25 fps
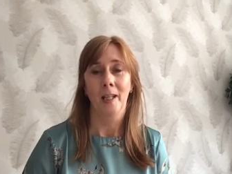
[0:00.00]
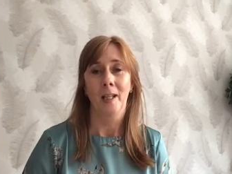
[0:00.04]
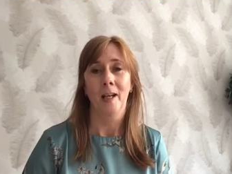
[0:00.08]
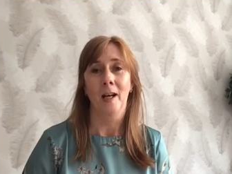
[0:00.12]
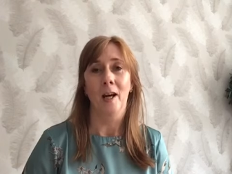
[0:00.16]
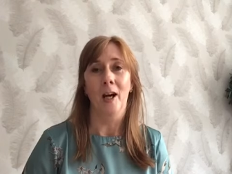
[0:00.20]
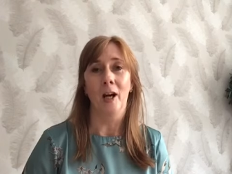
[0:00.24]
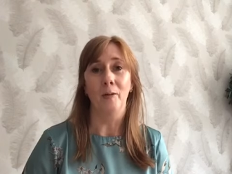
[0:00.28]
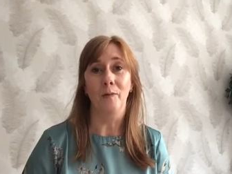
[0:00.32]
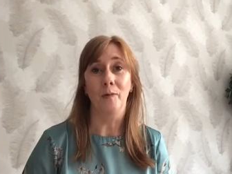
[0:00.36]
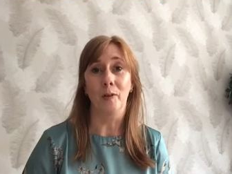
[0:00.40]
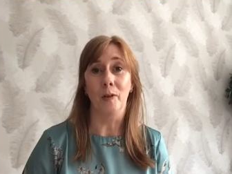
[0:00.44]

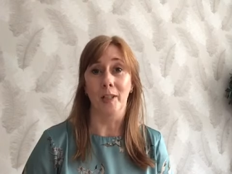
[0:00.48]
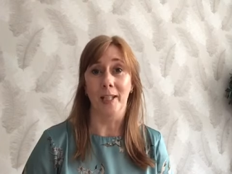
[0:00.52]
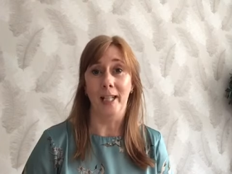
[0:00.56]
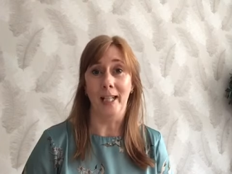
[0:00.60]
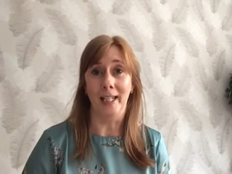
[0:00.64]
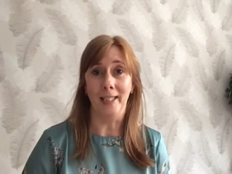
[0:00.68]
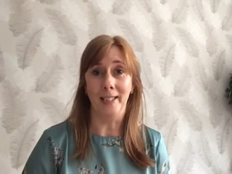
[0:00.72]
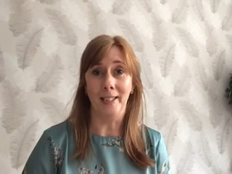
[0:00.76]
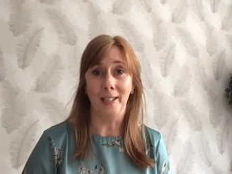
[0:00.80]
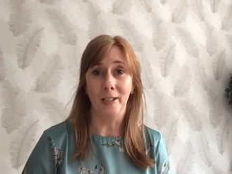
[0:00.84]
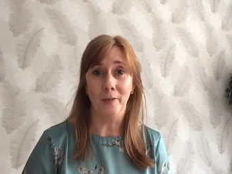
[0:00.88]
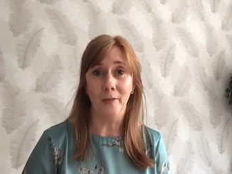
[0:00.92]
I've got an
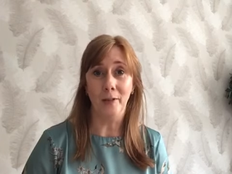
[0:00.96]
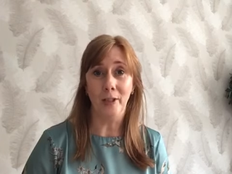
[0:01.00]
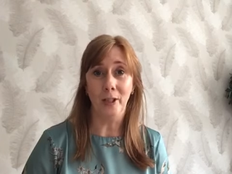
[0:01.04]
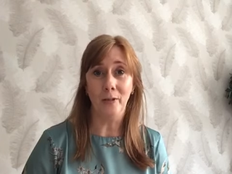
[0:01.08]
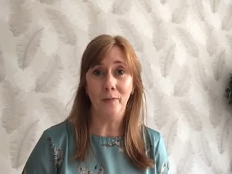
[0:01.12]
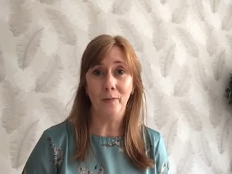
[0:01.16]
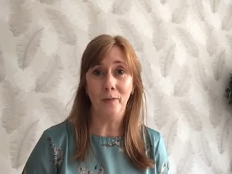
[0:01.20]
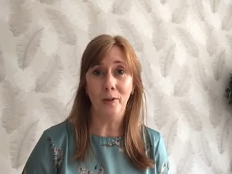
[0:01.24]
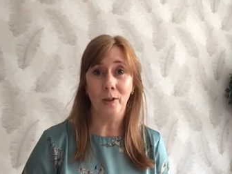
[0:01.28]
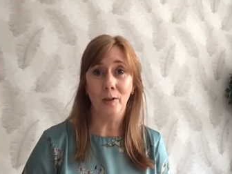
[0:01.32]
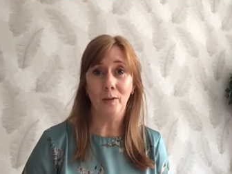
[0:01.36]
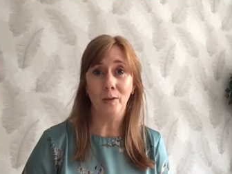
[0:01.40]
activity
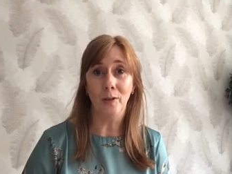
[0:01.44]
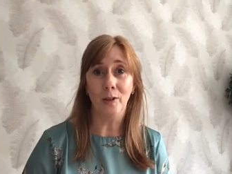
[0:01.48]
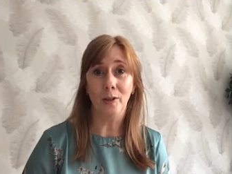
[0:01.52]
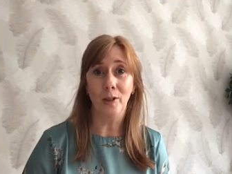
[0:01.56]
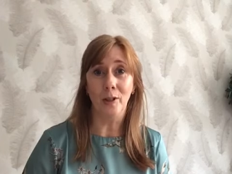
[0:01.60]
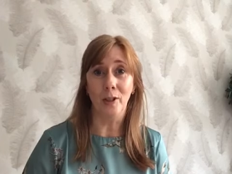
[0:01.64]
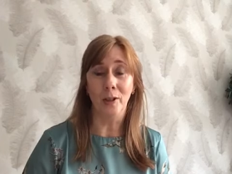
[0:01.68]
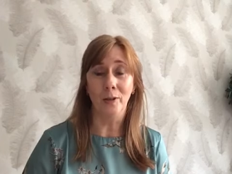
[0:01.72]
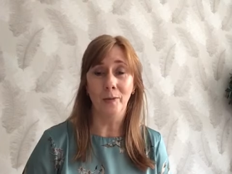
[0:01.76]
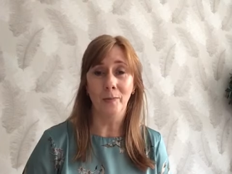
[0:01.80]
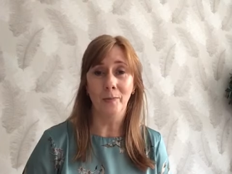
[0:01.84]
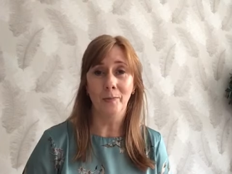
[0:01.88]
for you to
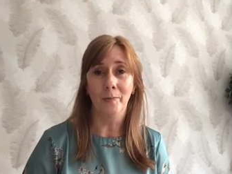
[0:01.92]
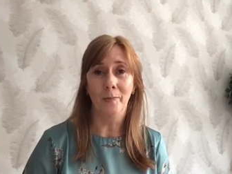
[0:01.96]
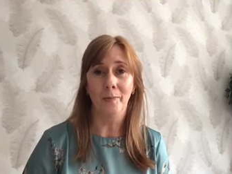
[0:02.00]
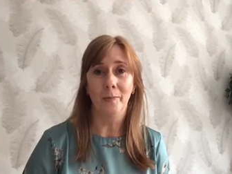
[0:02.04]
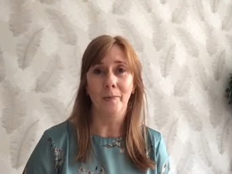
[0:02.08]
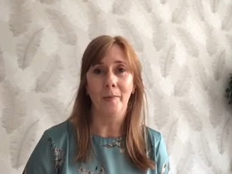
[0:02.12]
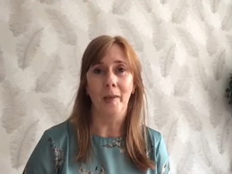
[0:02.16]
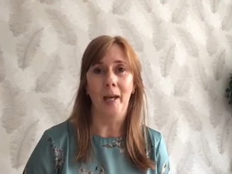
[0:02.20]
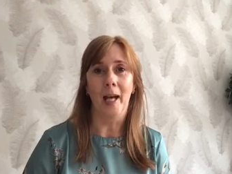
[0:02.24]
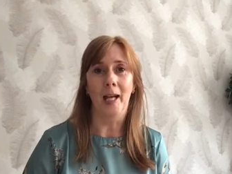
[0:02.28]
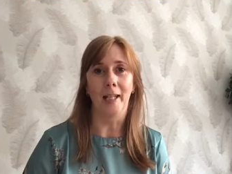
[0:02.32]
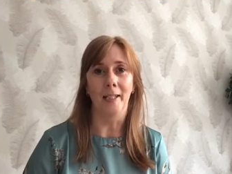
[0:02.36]
do
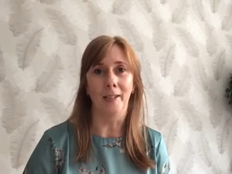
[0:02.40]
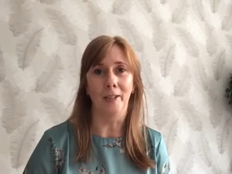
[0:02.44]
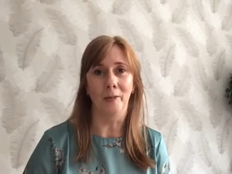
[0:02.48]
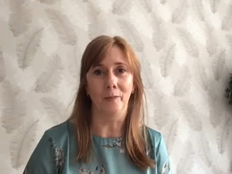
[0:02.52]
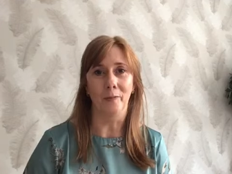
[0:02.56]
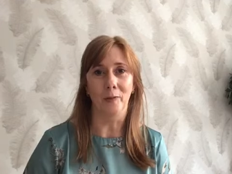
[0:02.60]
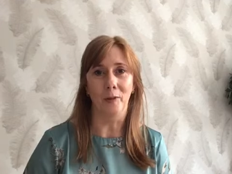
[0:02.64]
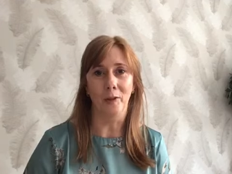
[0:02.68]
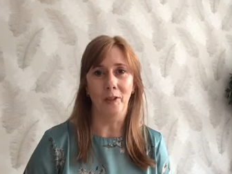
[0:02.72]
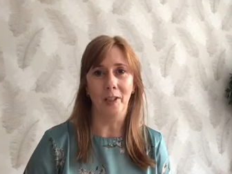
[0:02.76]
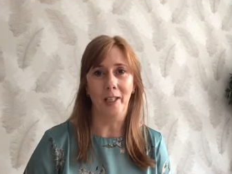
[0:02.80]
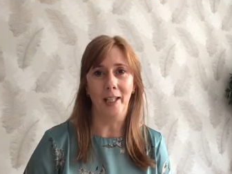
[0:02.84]
and I've
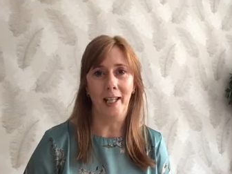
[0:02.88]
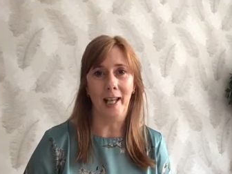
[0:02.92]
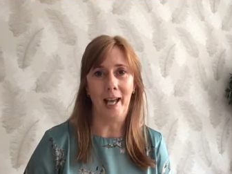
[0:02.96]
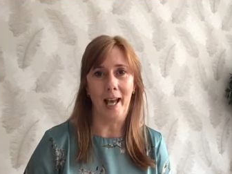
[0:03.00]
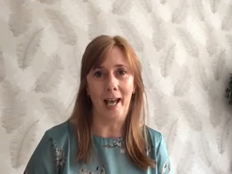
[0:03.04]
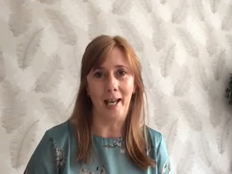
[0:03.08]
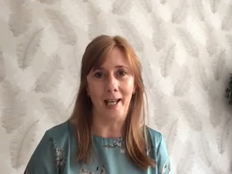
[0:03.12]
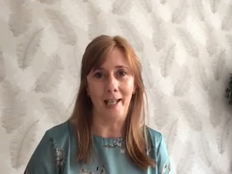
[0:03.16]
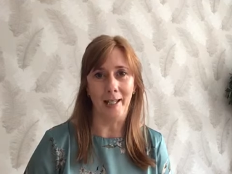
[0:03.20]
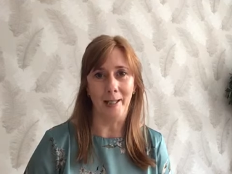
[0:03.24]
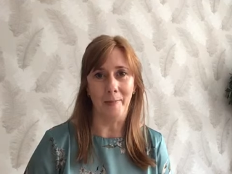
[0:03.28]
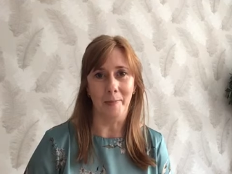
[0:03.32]
got a
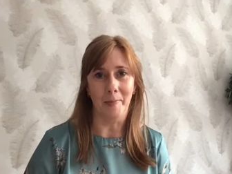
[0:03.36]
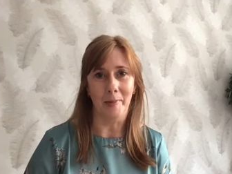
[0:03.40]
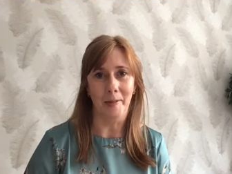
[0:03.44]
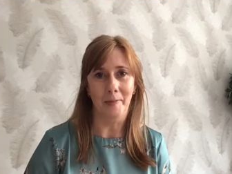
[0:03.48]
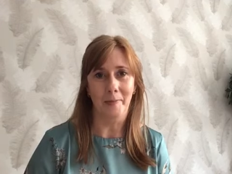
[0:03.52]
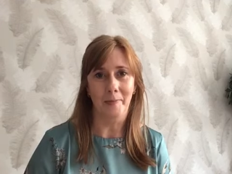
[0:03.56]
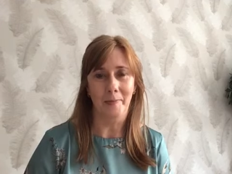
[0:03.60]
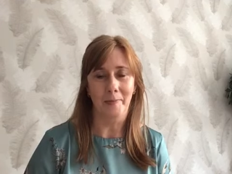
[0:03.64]
game.